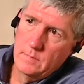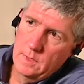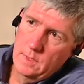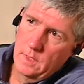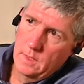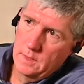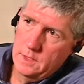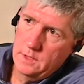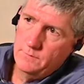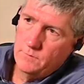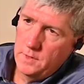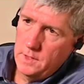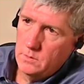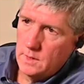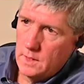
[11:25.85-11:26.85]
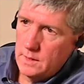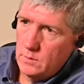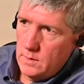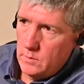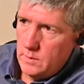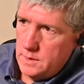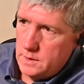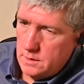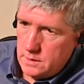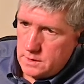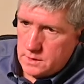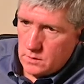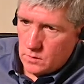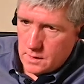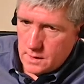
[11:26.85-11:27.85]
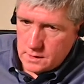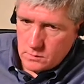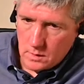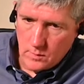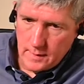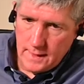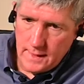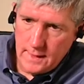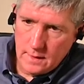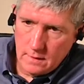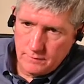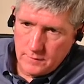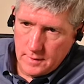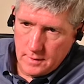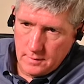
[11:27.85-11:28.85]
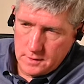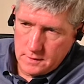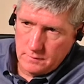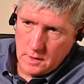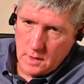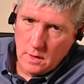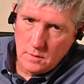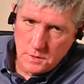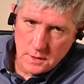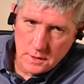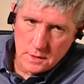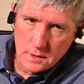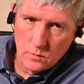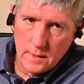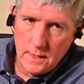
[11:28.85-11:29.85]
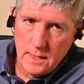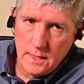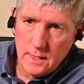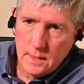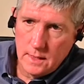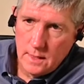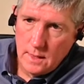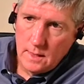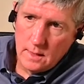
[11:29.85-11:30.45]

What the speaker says: because frequently we would do stories where we needed photos of the coaches, or we needed,